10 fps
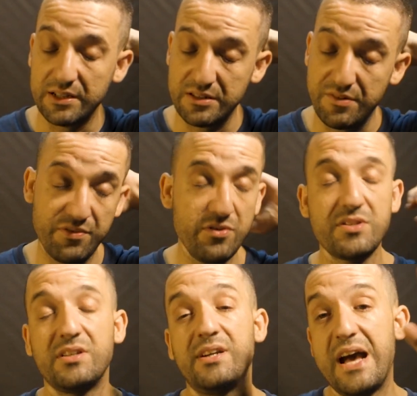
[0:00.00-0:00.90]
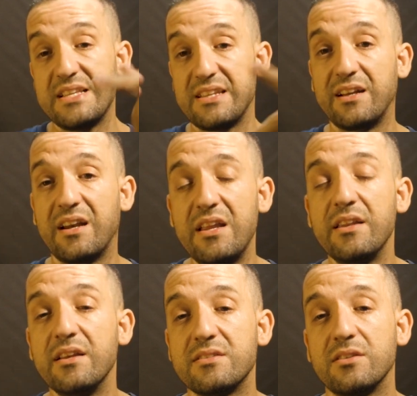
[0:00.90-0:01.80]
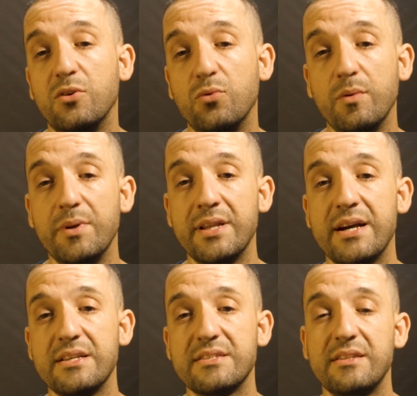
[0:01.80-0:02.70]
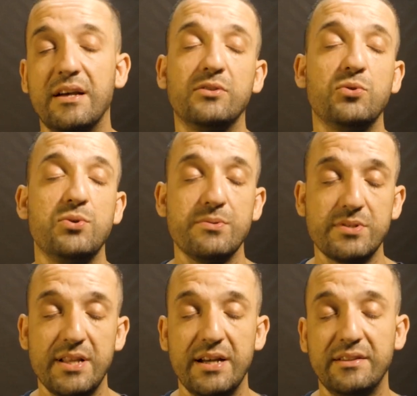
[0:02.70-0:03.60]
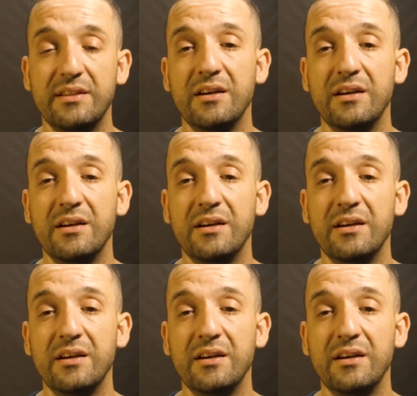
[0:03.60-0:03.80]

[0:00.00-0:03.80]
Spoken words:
diffuser, has a grid, so it would be nice then to use that